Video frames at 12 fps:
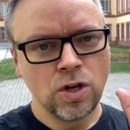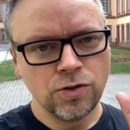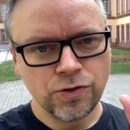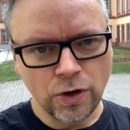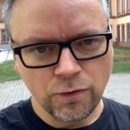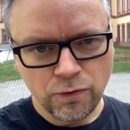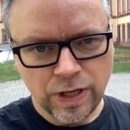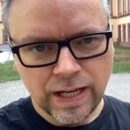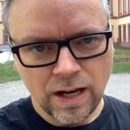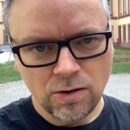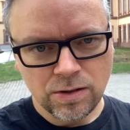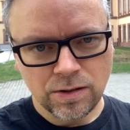Don't freak
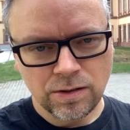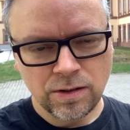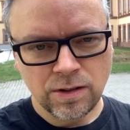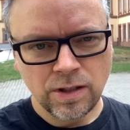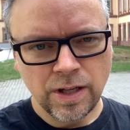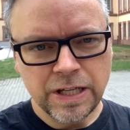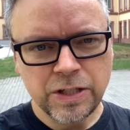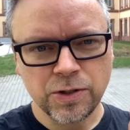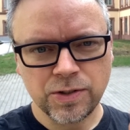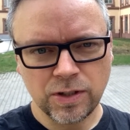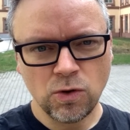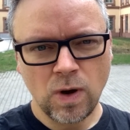out. You're
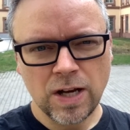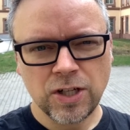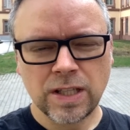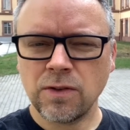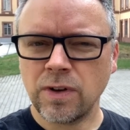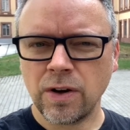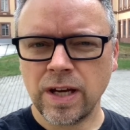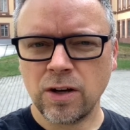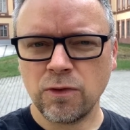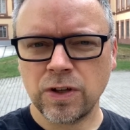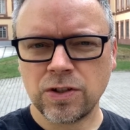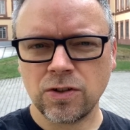still watching the very
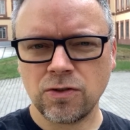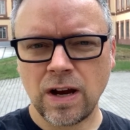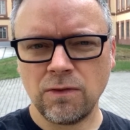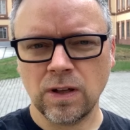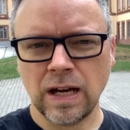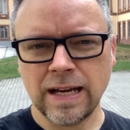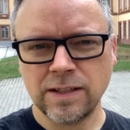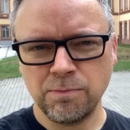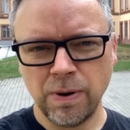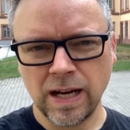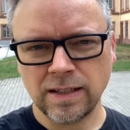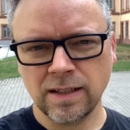unofficial travel guides,
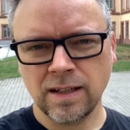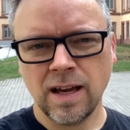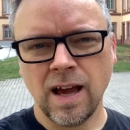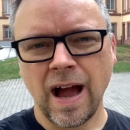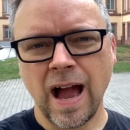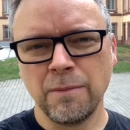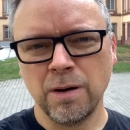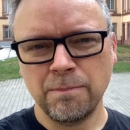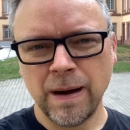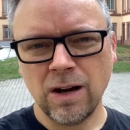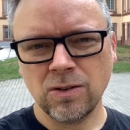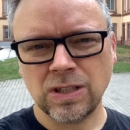but I'm
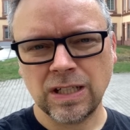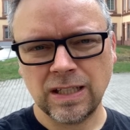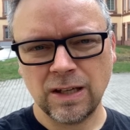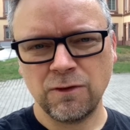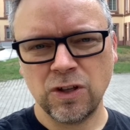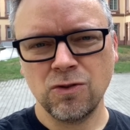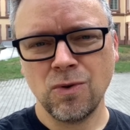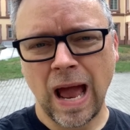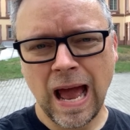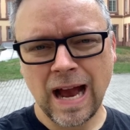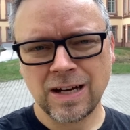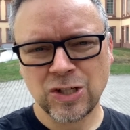about to give you
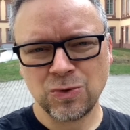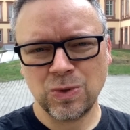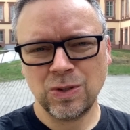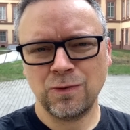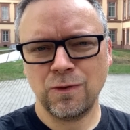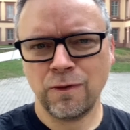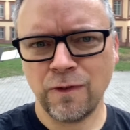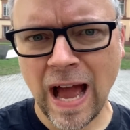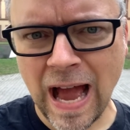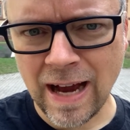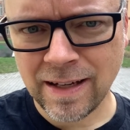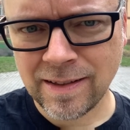actual
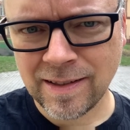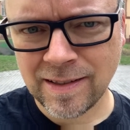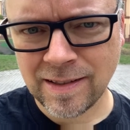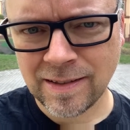facts.